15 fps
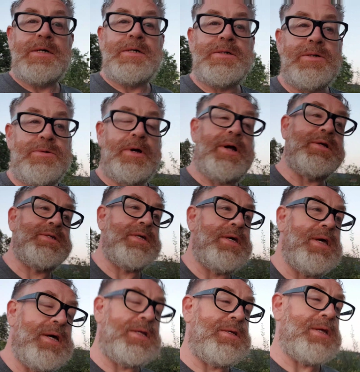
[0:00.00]
So in reality,
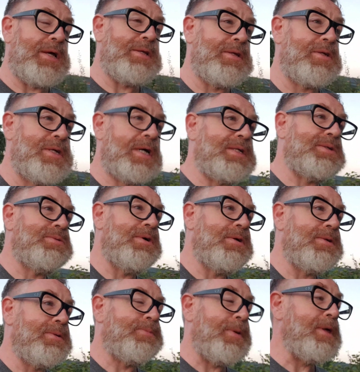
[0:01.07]
he had a chat
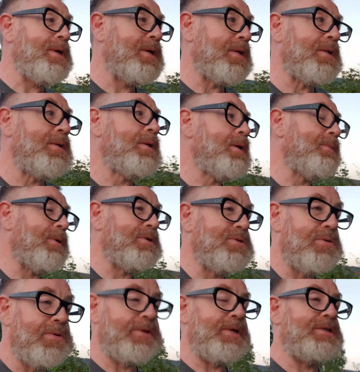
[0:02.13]
with Blinken about
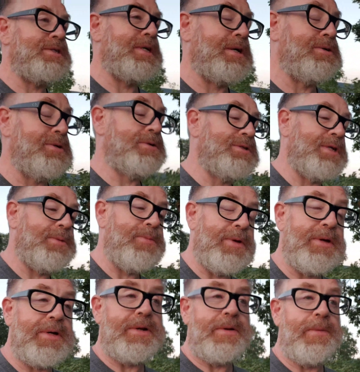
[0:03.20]
all this, Secretary of State
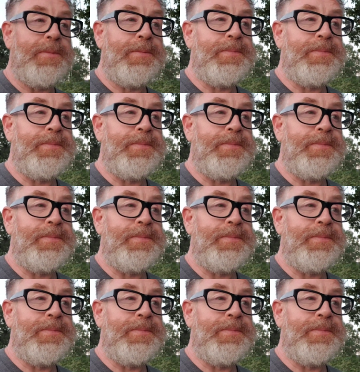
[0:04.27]
Blinken,